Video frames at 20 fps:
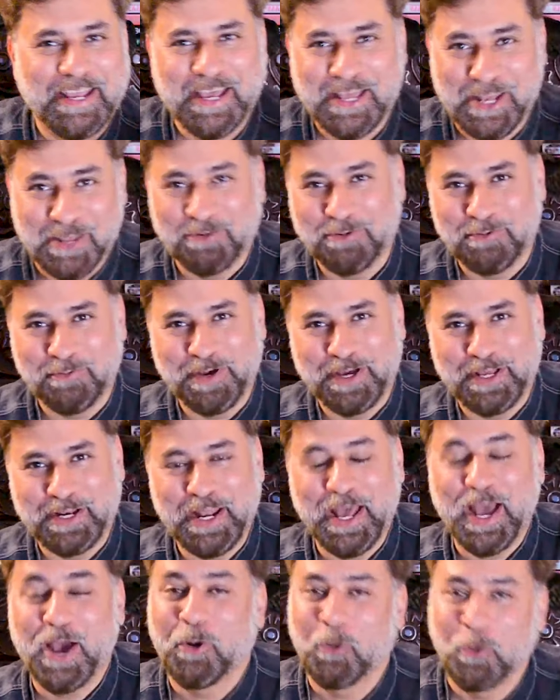Hello
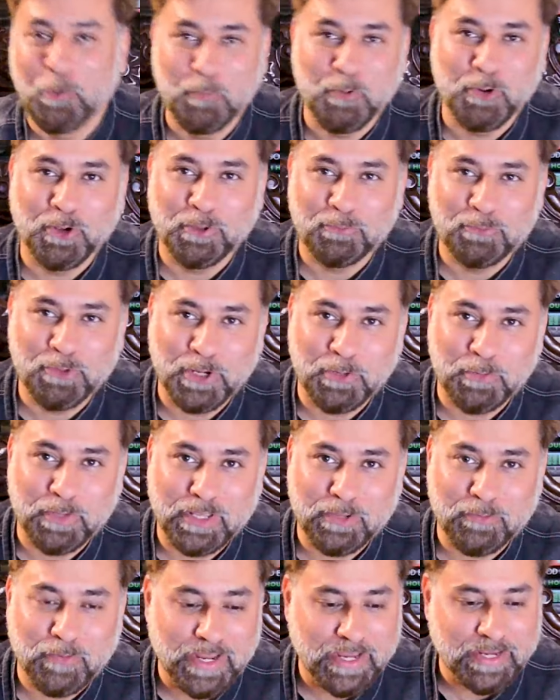everyone, hope all of you are
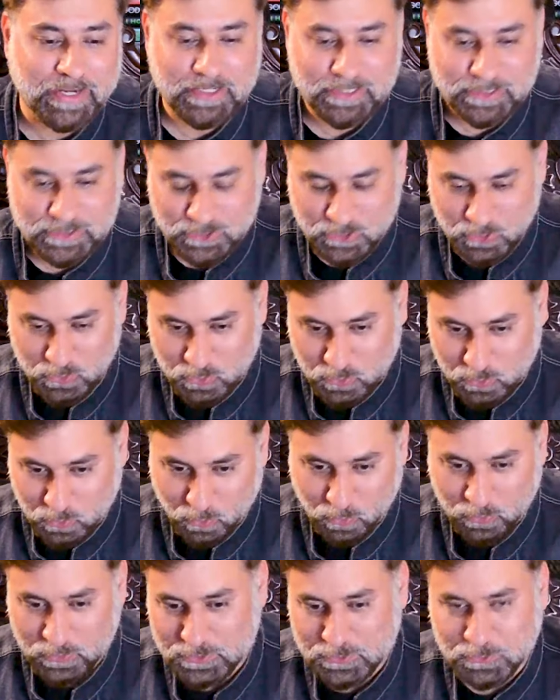doing great. So
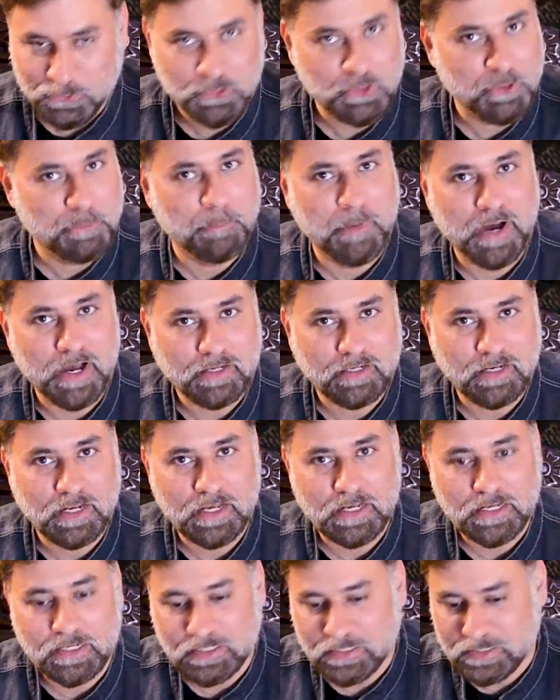Coke Studio
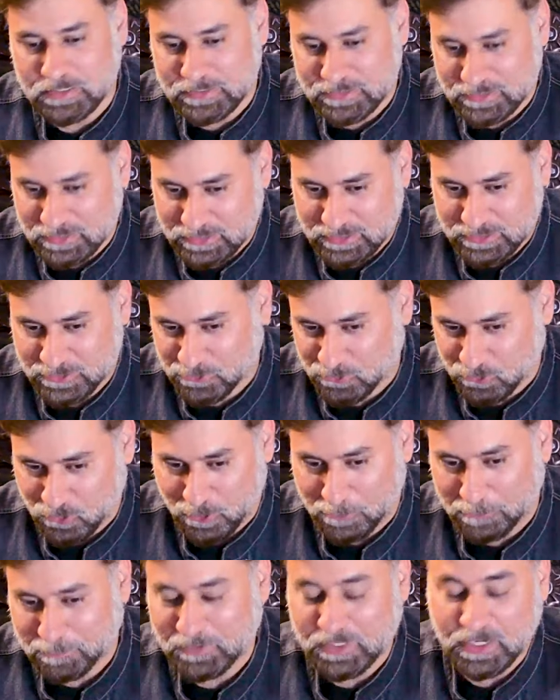Bangla just
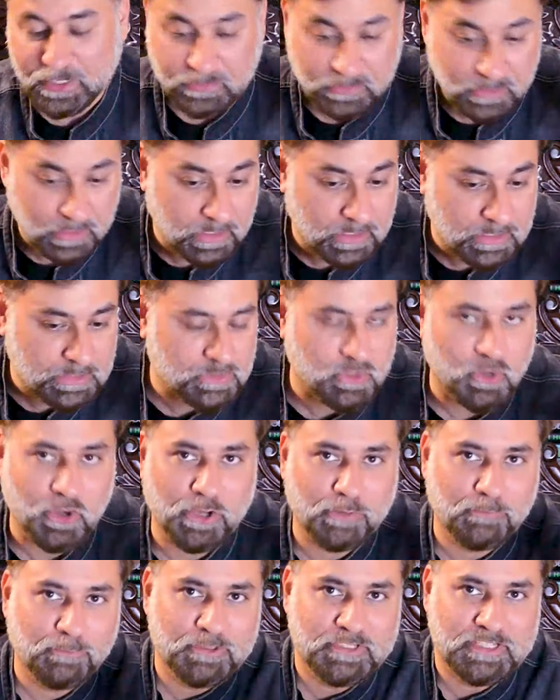dropped their third
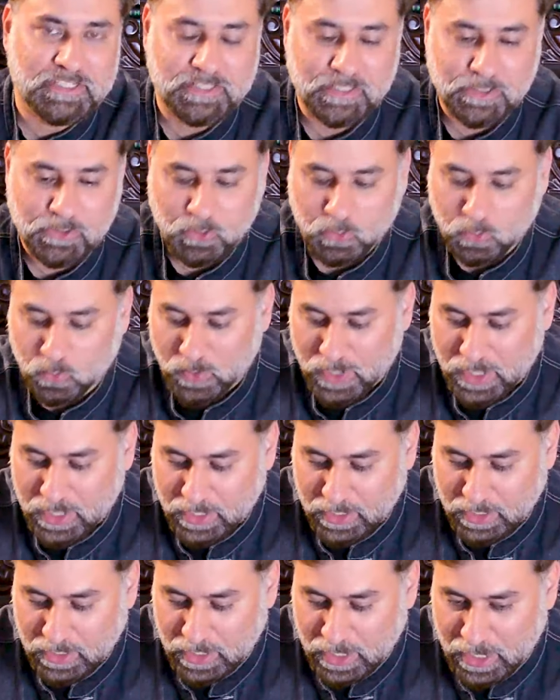song for season 2,
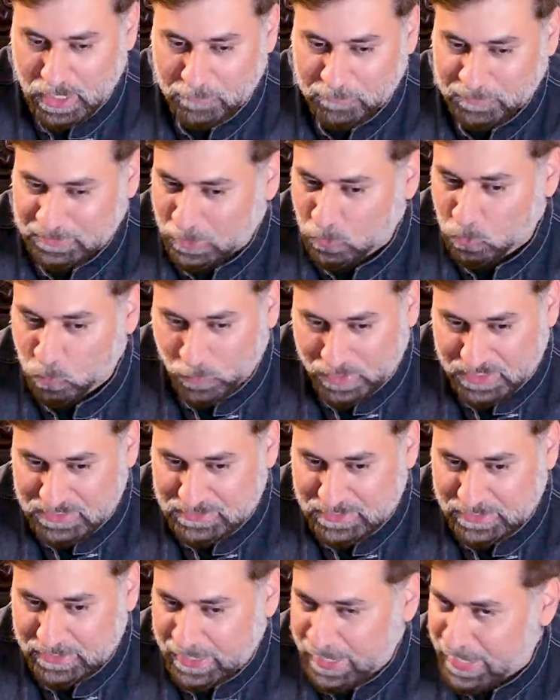and without
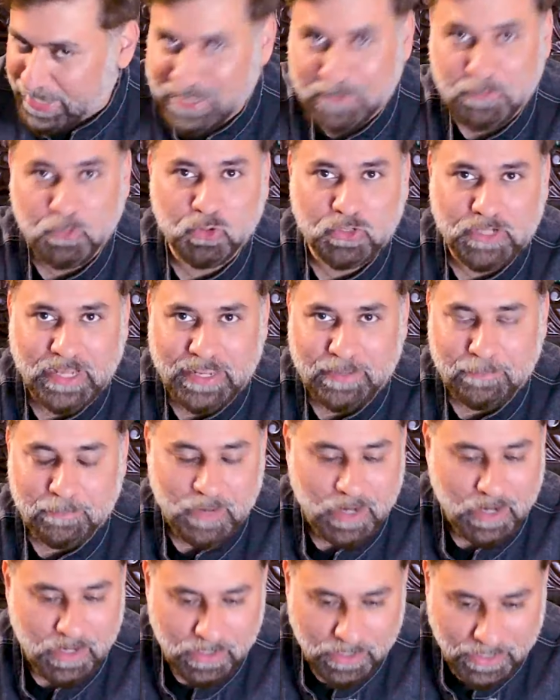wasting any more
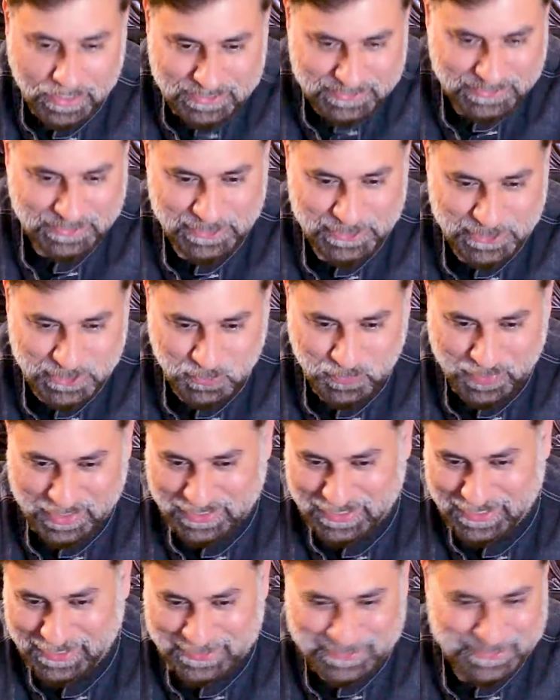time, let's just
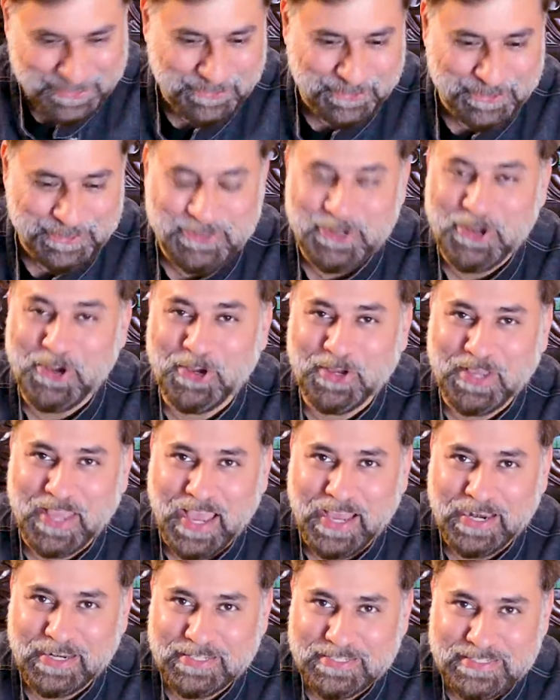quickly listen to the song
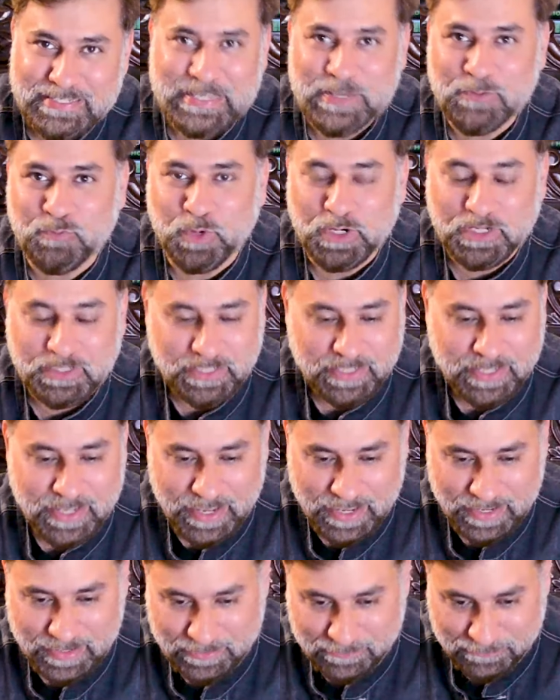and see what they
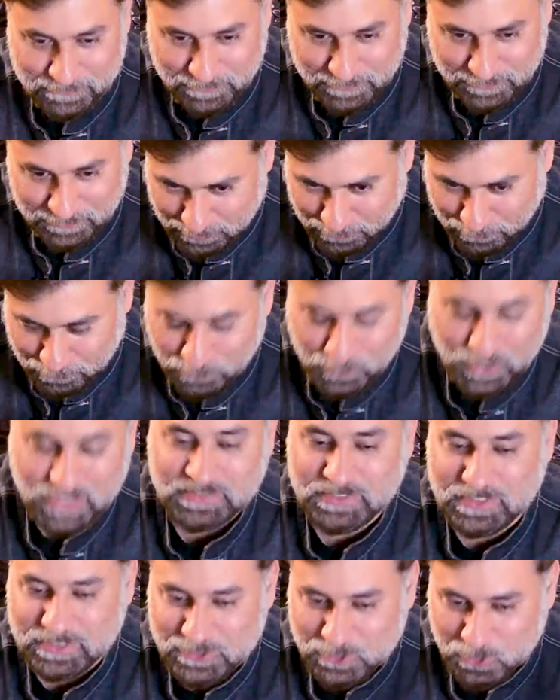have for
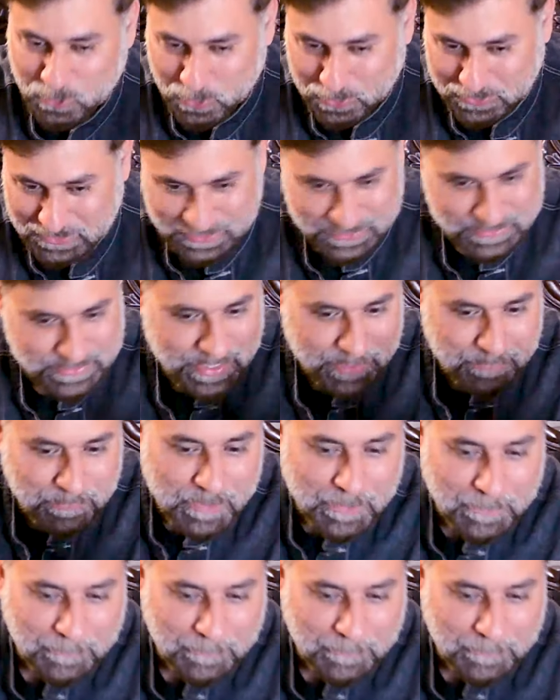us in store this time.